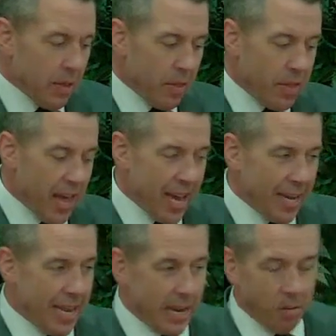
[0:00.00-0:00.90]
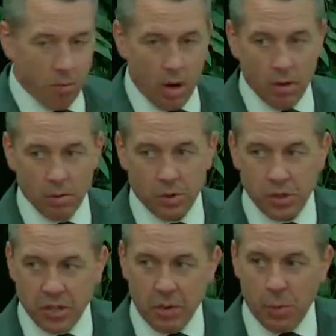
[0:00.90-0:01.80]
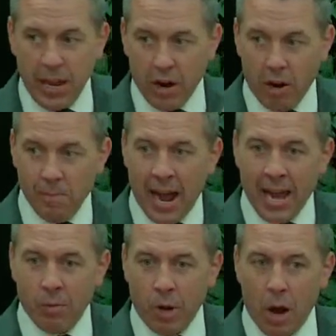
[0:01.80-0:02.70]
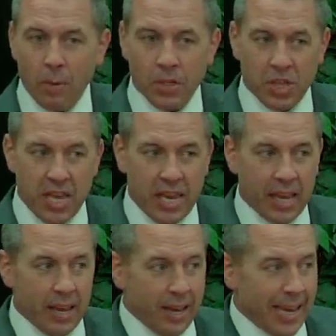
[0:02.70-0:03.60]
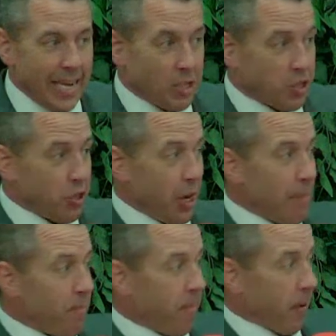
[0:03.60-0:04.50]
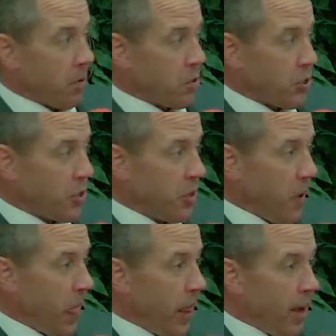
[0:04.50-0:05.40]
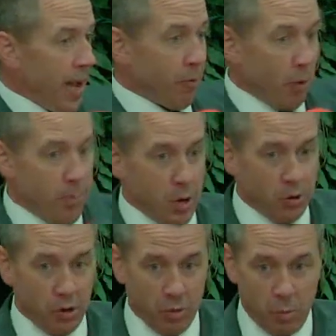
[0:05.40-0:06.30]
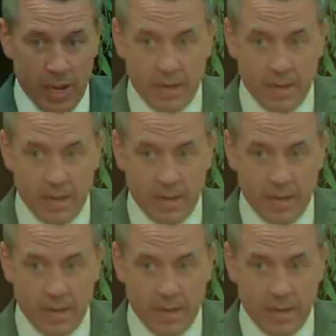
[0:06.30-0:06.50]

Then he arose. See, we in our mind, we always think he stood up first and rebuked the wind